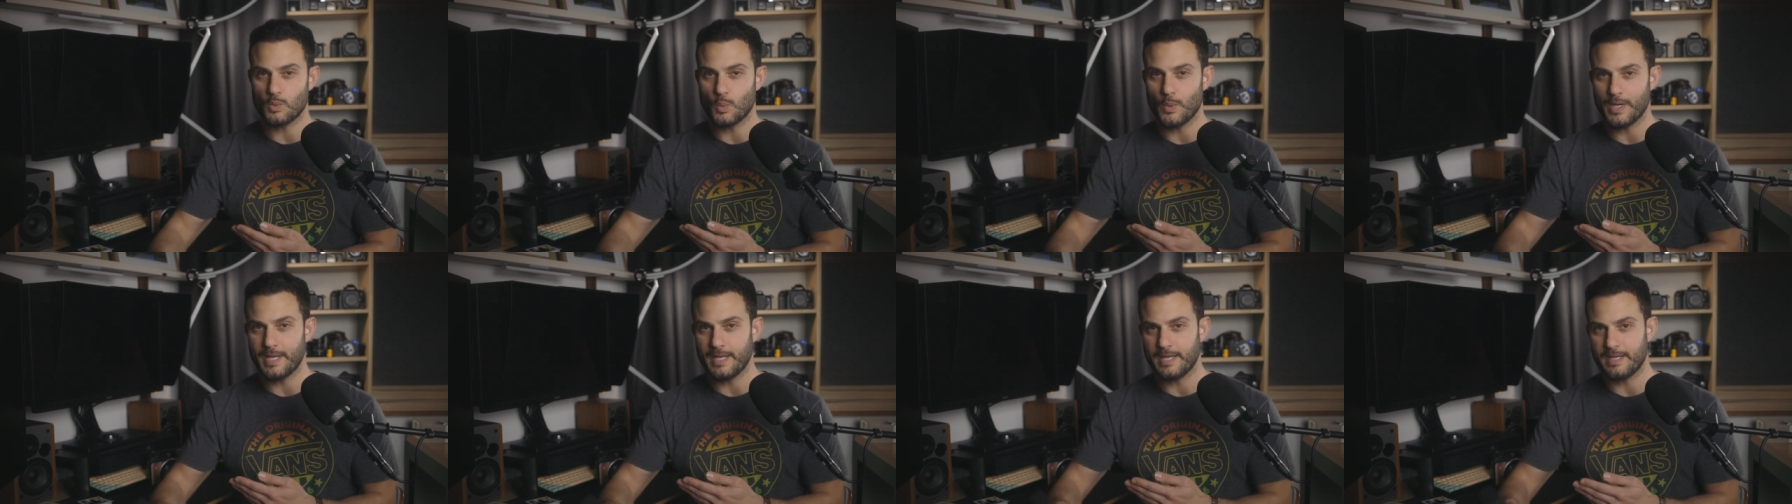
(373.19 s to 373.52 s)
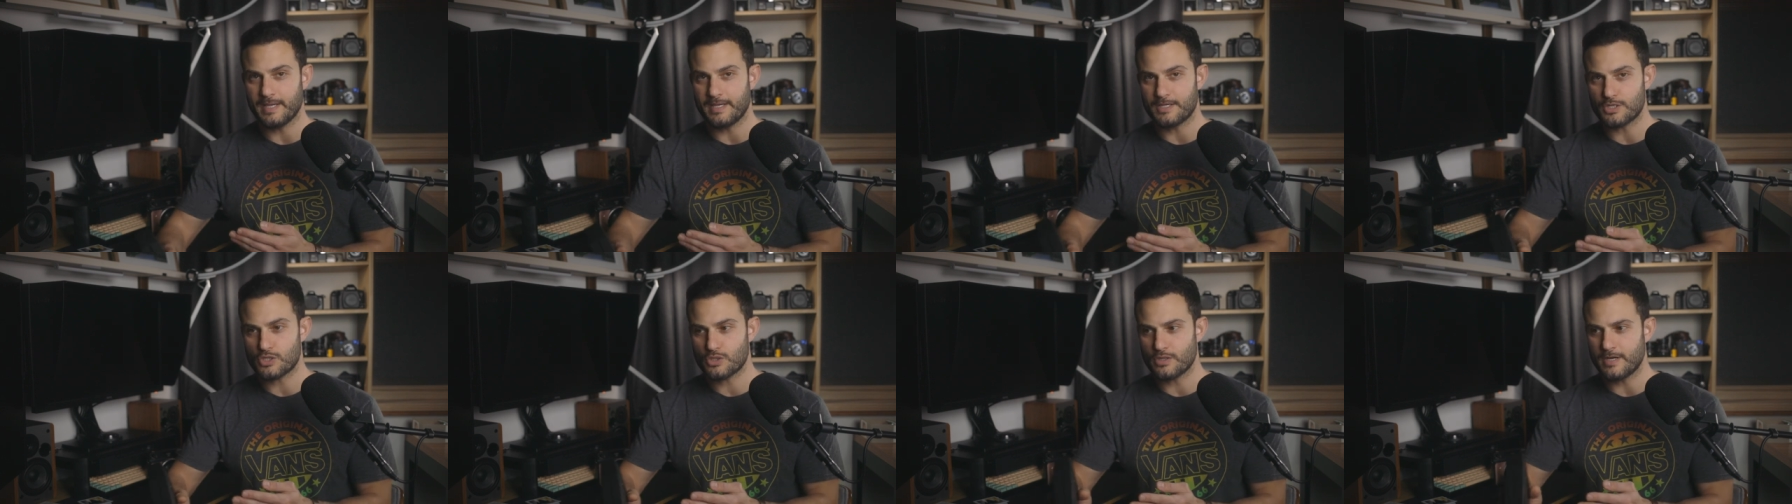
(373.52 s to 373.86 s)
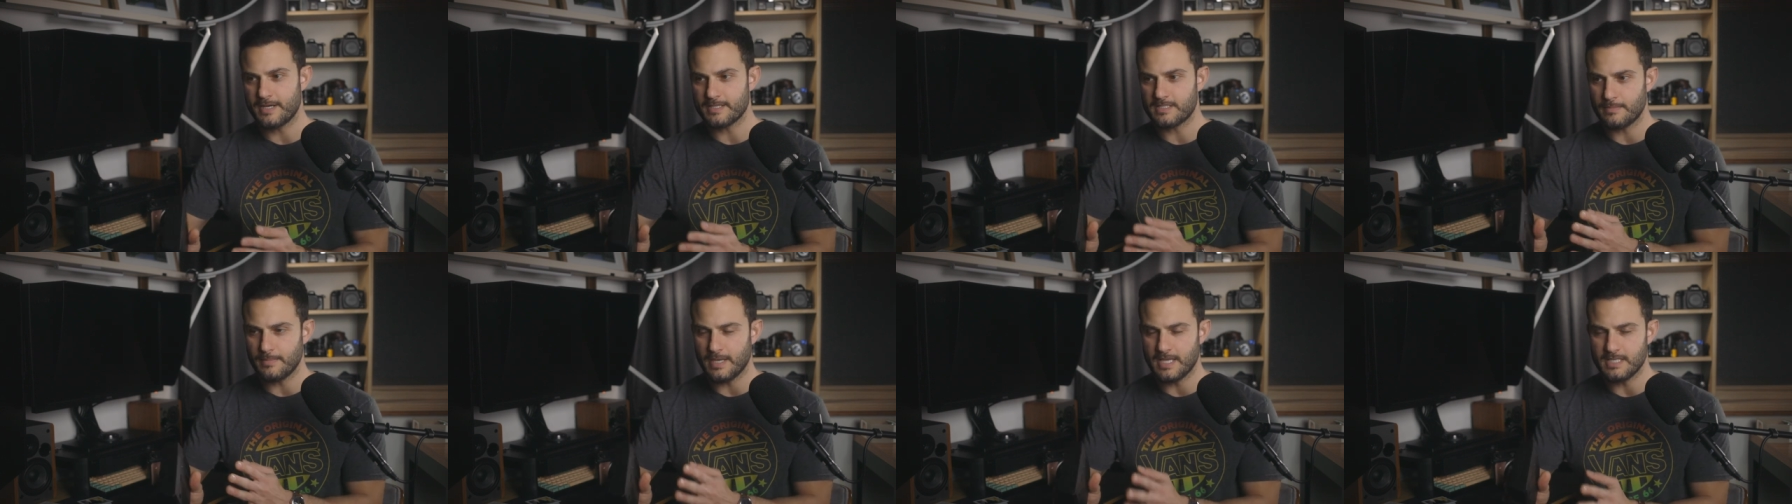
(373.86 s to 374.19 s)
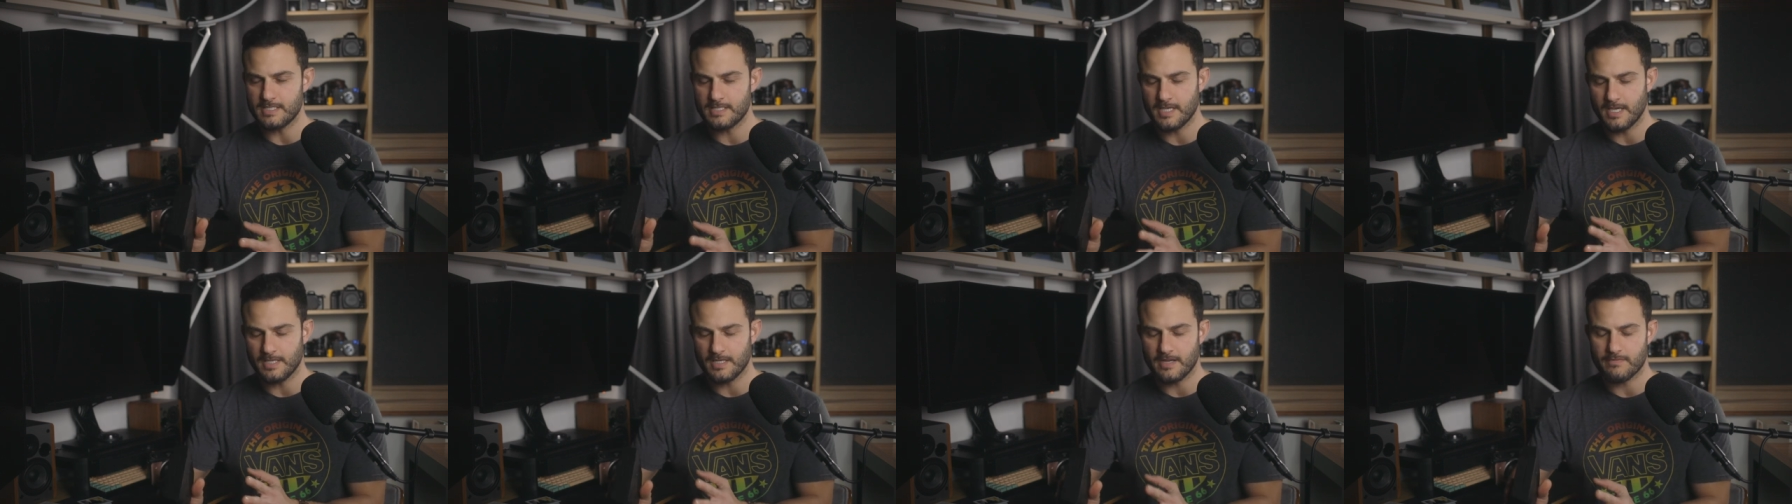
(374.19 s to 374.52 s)
away and trying to
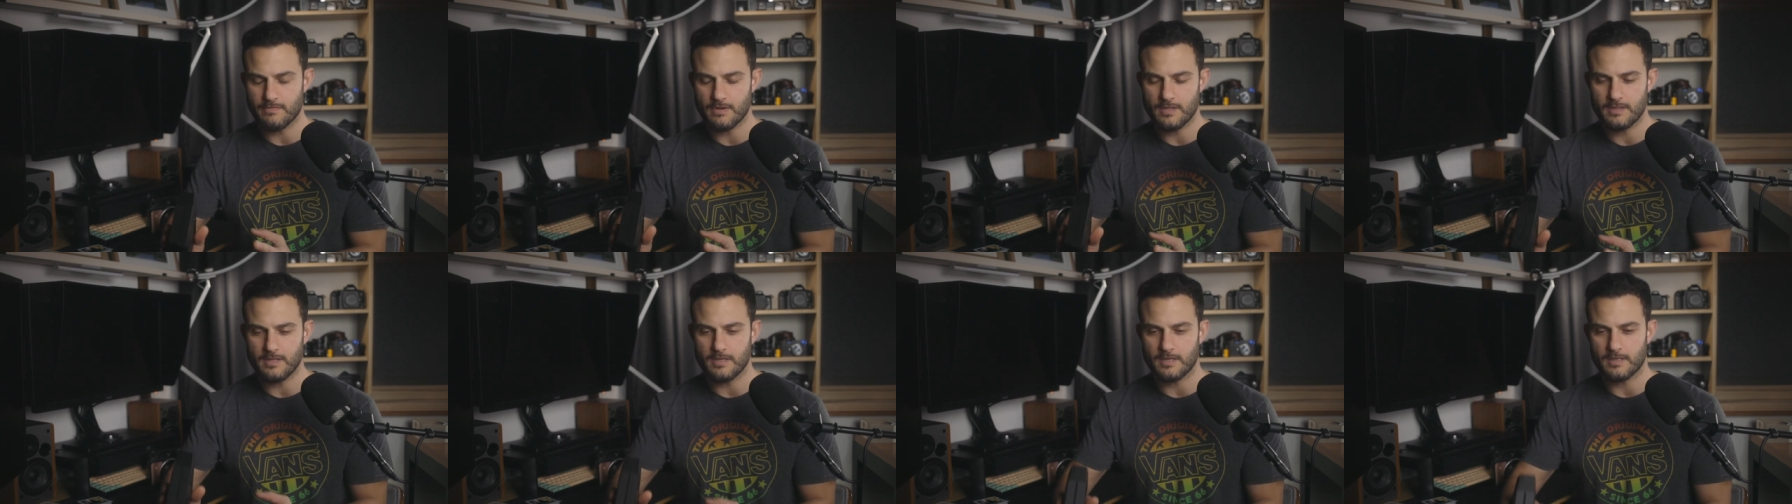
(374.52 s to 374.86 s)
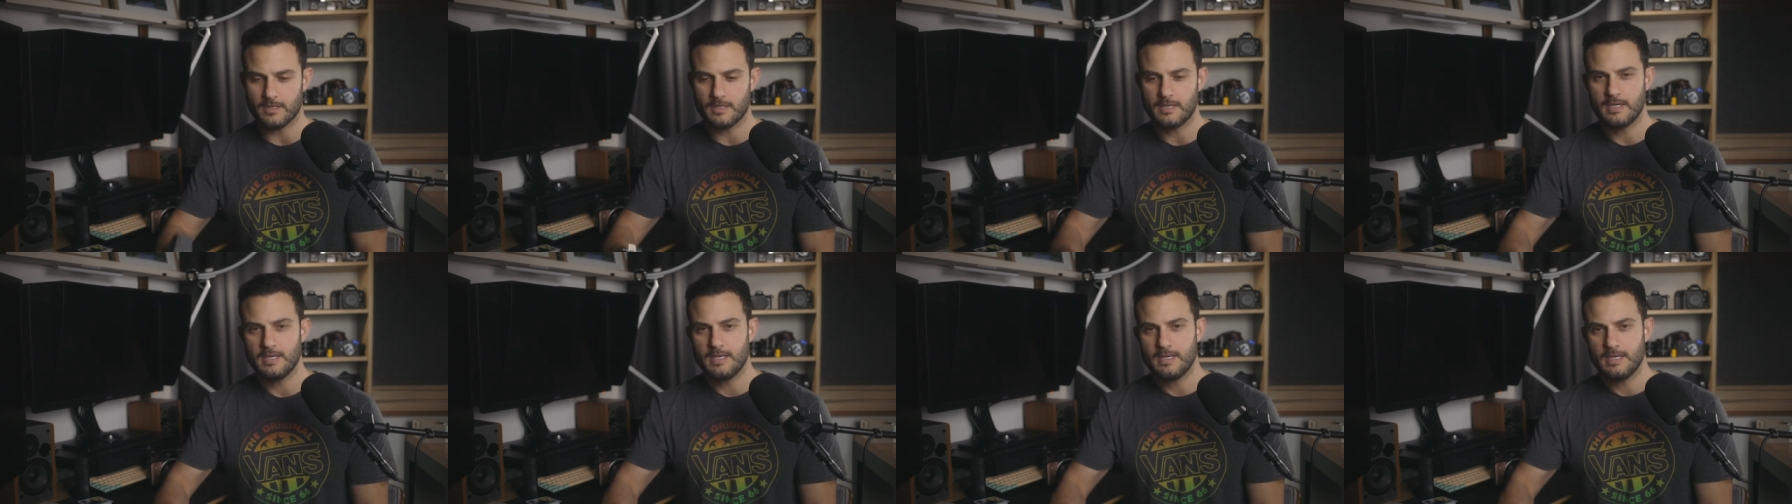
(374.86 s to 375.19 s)
maintain everything.